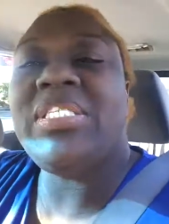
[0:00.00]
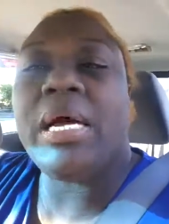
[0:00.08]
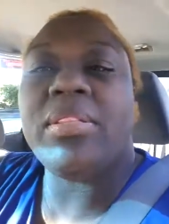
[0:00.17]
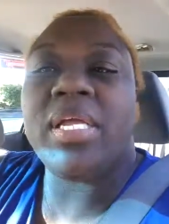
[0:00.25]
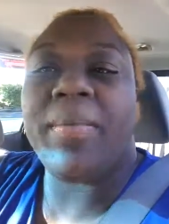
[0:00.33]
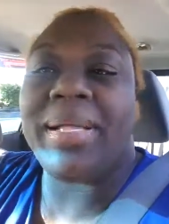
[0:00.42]
y'all
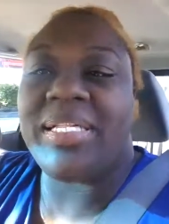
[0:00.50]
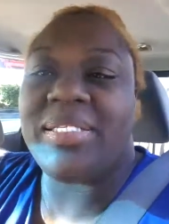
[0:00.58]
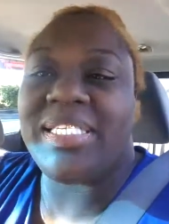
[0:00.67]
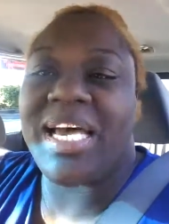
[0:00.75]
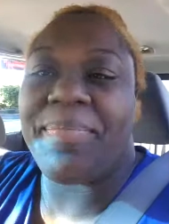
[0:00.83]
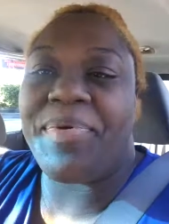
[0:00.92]
think about
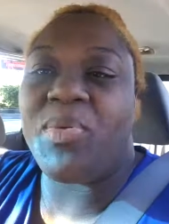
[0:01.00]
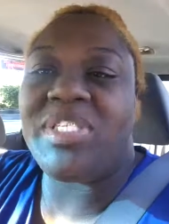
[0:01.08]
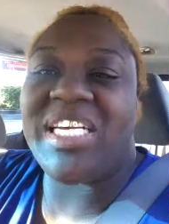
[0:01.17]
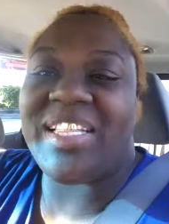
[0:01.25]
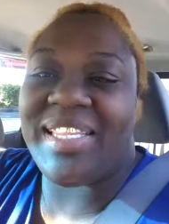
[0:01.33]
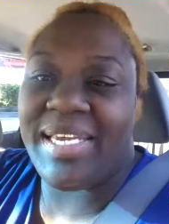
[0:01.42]
this topic? What
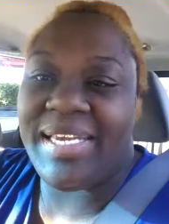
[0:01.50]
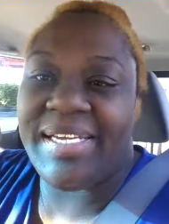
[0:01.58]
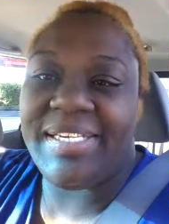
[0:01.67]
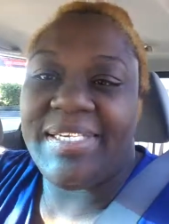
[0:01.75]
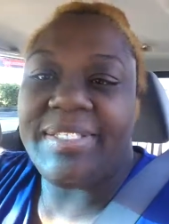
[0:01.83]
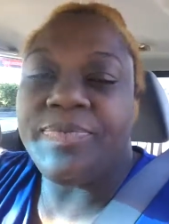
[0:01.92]
y'all
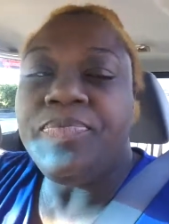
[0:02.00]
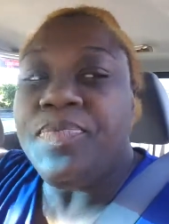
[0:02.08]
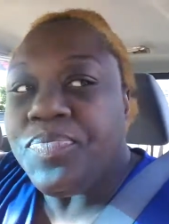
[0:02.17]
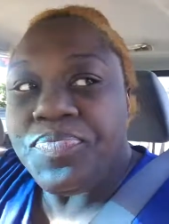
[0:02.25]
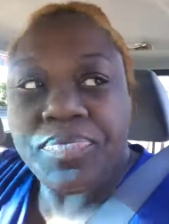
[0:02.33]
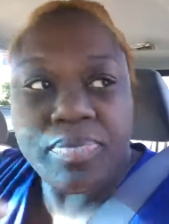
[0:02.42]

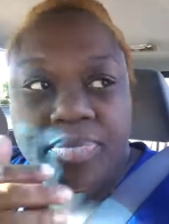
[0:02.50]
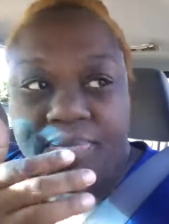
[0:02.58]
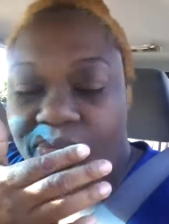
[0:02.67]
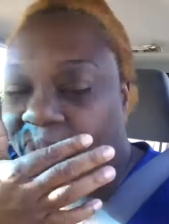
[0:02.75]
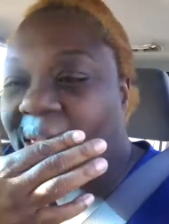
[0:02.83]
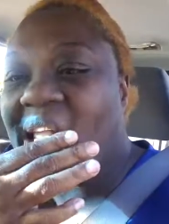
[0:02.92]

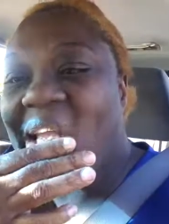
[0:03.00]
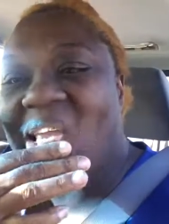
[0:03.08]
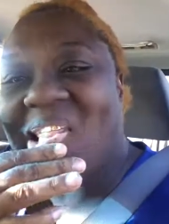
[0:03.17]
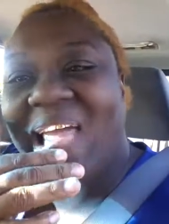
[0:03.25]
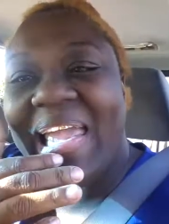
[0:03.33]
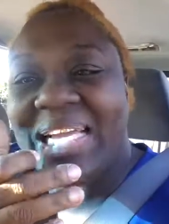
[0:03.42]
think? Do you
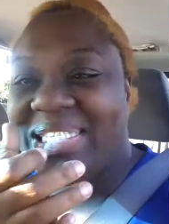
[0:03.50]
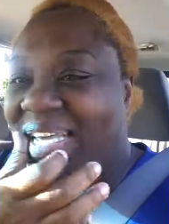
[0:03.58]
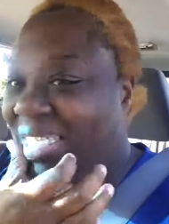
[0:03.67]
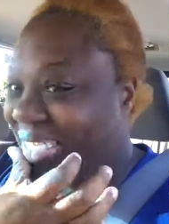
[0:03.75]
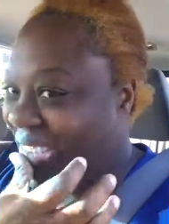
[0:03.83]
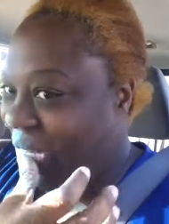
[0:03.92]
think it's
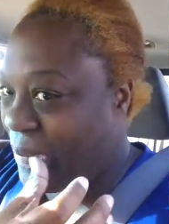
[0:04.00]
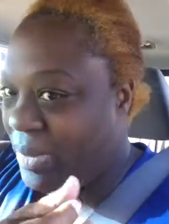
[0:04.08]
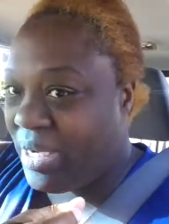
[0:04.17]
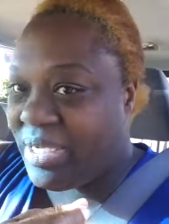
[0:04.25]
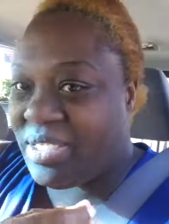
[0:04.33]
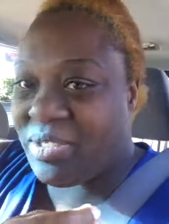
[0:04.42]
actually too
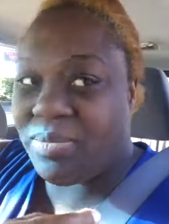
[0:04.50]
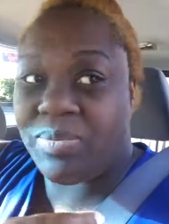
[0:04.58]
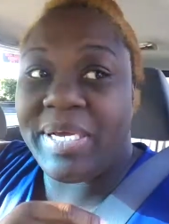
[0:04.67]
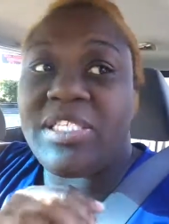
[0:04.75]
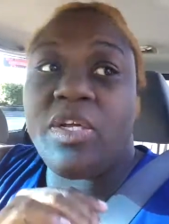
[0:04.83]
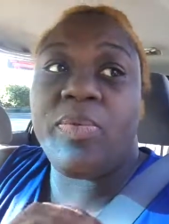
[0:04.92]
much,
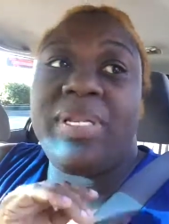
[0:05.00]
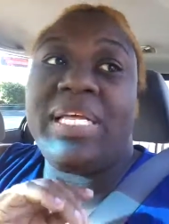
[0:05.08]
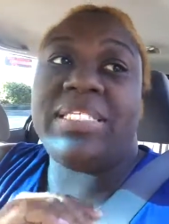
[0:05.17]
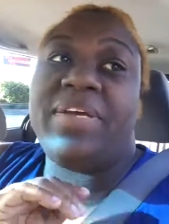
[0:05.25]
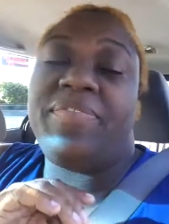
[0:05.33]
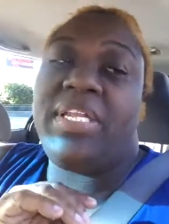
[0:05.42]
especially when
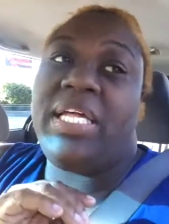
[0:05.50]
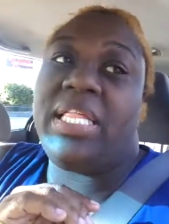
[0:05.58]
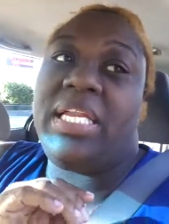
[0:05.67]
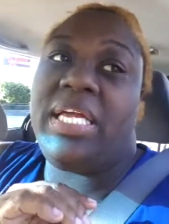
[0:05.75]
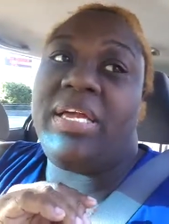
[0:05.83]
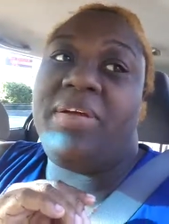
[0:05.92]
there's infidelity